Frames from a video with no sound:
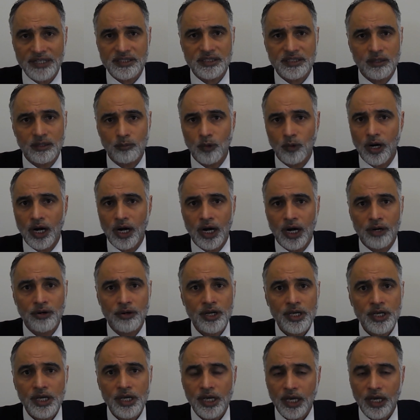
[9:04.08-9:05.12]
somewhere
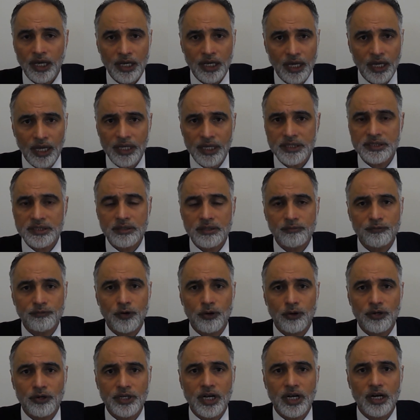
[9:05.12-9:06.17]
in some
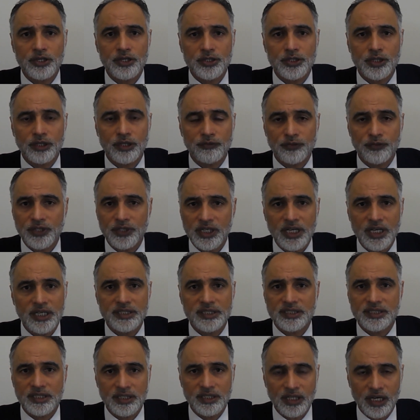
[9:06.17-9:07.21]
foreign country for
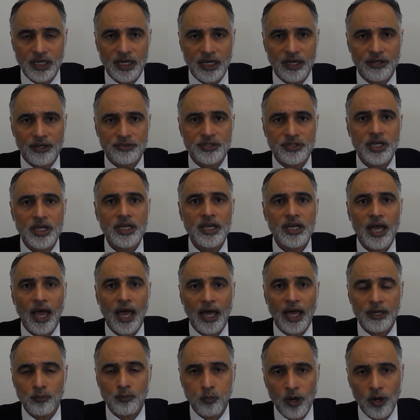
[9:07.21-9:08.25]
years and years,
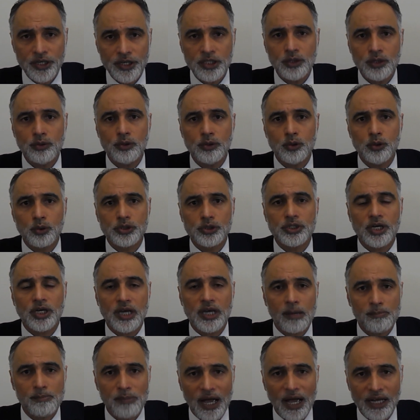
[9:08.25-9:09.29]
and when you look to
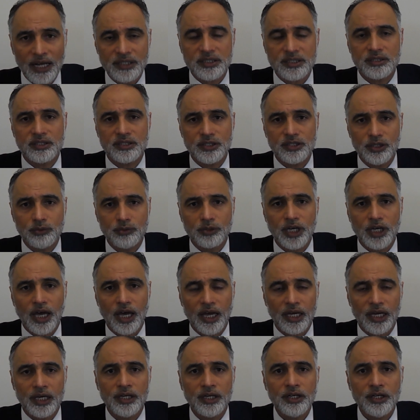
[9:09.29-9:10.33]
come back to the
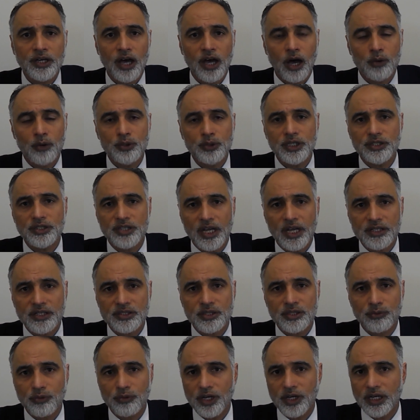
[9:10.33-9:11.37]
UK, only then
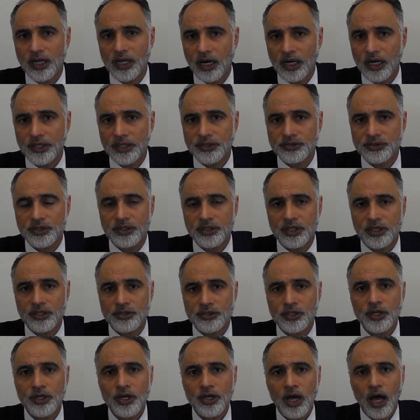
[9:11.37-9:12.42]
to realise
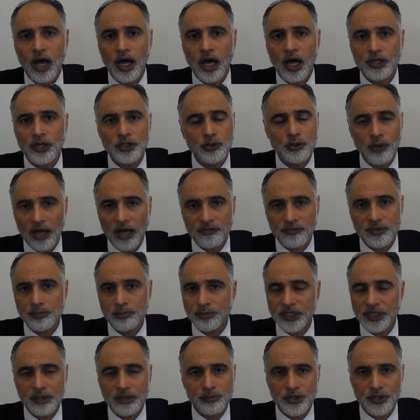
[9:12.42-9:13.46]
that you haven't
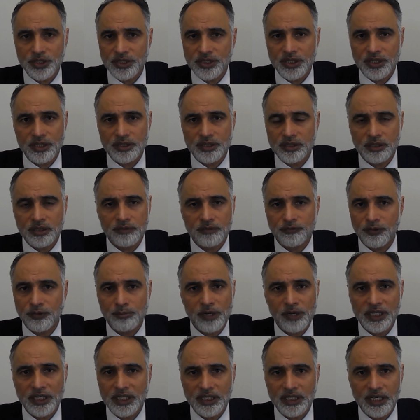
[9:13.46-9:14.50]
been a British citizen for
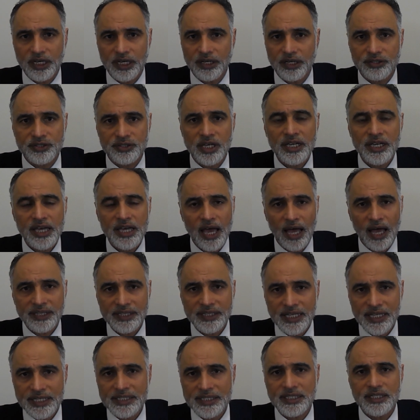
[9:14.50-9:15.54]
many years.
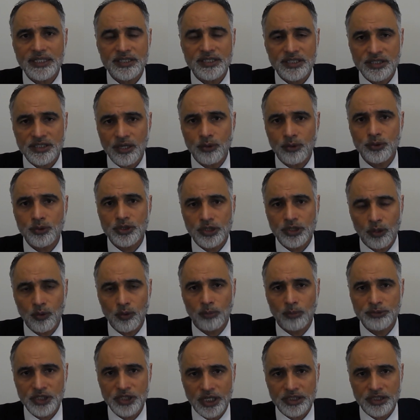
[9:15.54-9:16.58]
And this is
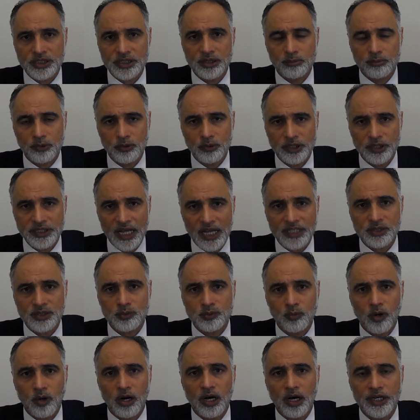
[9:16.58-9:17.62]
so objectionable, and that's
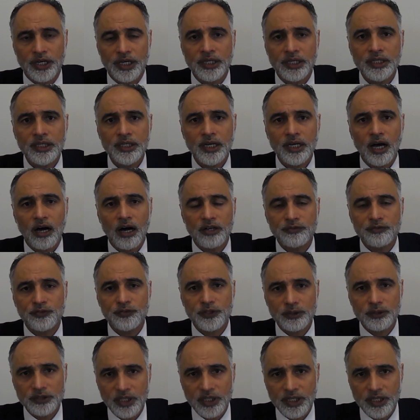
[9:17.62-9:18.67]
why I
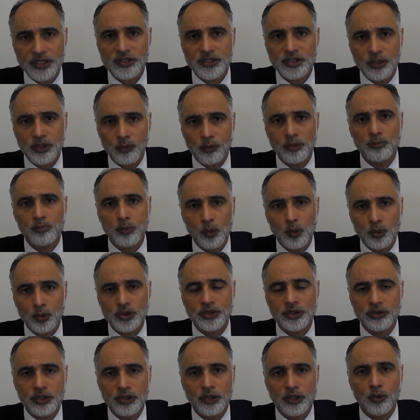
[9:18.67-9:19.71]
feel that it's so
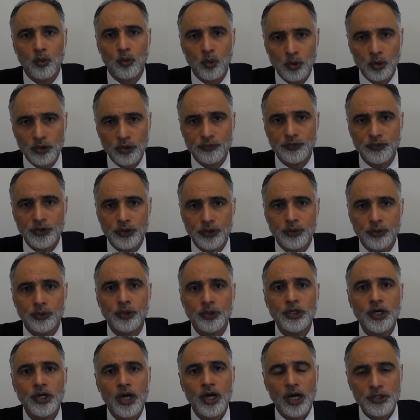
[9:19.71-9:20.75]
important that all of
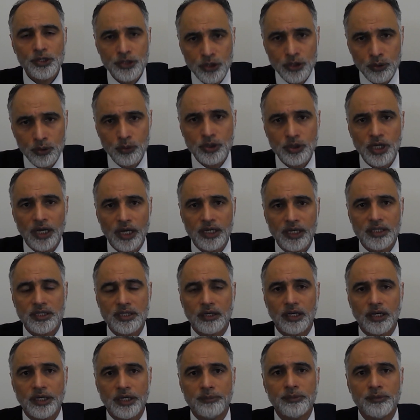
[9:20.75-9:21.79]
you do take
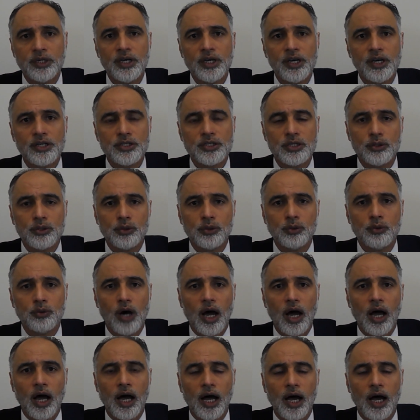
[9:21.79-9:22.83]
time to